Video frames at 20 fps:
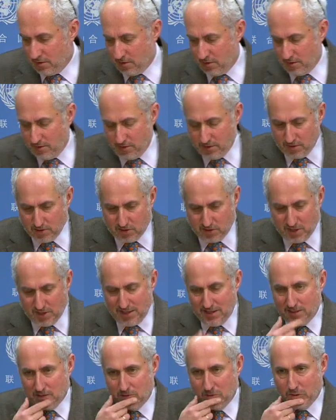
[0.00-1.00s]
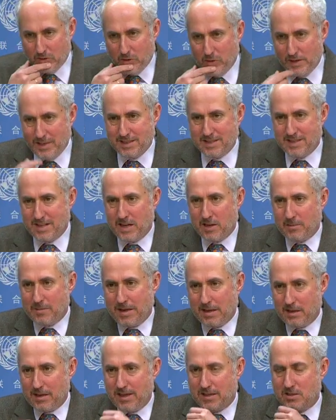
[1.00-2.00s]
the, the, the G20 it's not
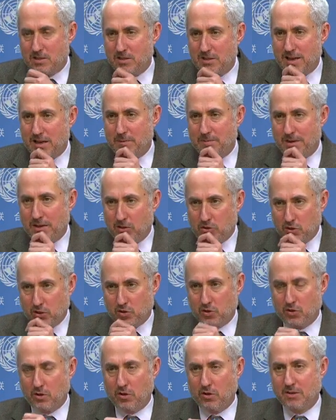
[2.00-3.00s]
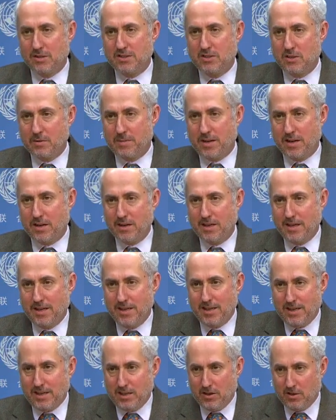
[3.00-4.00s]
about it's not about control. It's about
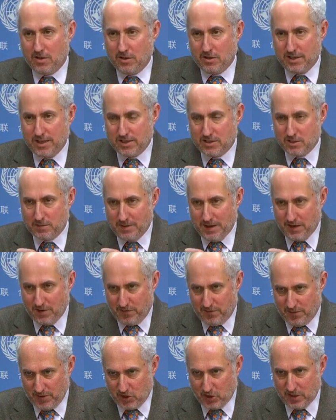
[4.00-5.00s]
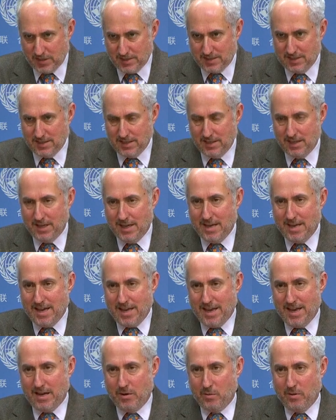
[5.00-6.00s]
uh, it's about efficiency,
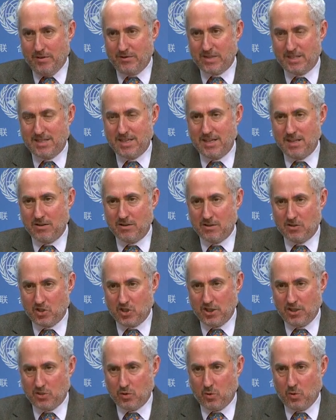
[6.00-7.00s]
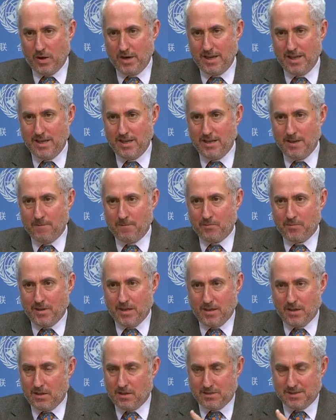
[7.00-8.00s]
and we've seen the G20
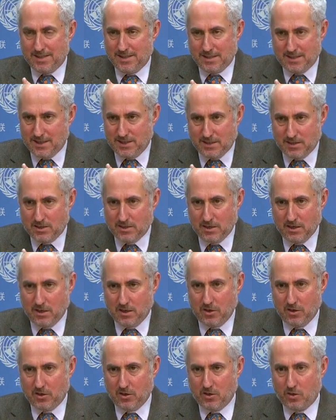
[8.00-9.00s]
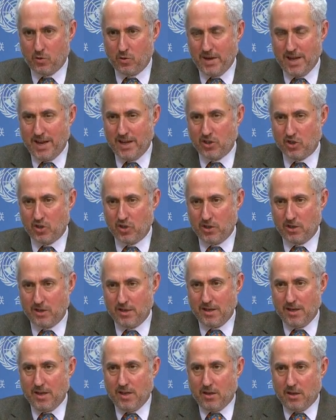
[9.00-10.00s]
since its uh,
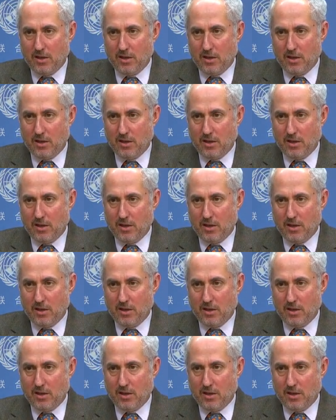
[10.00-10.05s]
creation